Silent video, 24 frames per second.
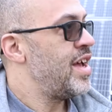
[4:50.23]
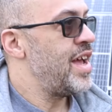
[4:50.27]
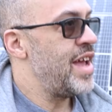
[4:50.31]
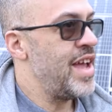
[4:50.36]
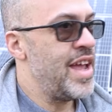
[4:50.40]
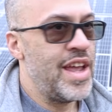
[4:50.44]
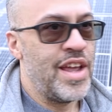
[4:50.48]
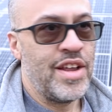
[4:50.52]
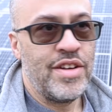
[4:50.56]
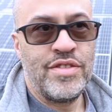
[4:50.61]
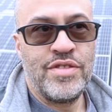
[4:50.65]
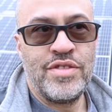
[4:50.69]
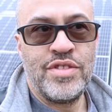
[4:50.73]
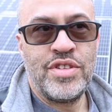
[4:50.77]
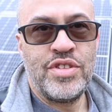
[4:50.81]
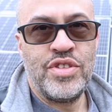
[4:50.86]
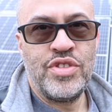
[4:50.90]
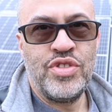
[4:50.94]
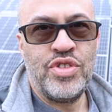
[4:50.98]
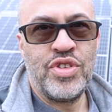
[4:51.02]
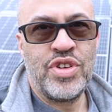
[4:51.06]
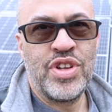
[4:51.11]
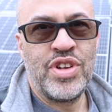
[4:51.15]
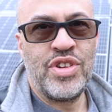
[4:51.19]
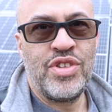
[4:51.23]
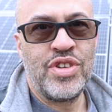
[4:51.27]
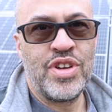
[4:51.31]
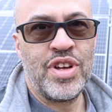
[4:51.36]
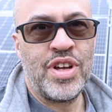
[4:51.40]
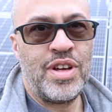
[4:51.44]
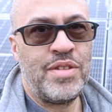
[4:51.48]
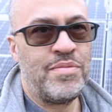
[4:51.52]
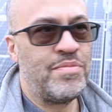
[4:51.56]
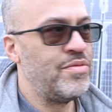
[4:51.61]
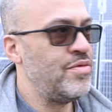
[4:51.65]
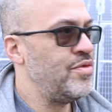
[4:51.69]
And you can hook
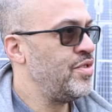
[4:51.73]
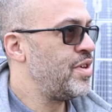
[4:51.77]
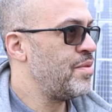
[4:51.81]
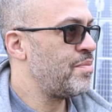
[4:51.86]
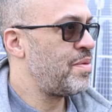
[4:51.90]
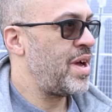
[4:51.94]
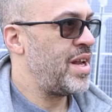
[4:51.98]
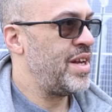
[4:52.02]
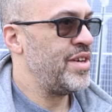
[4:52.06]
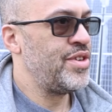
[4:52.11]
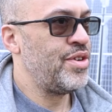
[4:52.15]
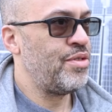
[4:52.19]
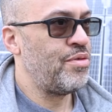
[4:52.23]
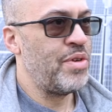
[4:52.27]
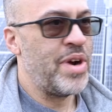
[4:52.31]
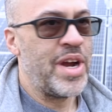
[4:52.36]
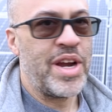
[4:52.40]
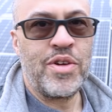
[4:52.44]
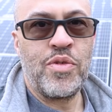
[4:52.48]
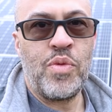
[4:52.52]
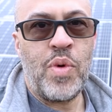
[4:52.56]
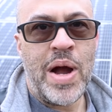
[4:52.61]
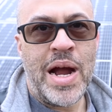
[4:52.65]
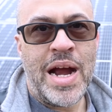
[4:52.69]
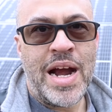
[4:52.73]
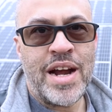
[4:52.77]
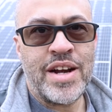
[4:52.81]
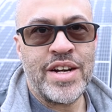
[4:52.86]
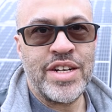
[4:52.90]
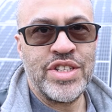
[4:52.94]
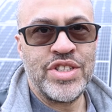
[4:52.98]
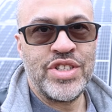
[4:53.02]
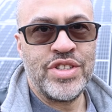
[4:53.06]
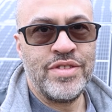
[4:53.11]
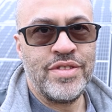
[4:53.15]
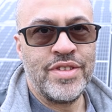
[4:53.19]
up, you can probably direct
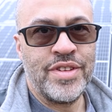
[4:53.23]
wire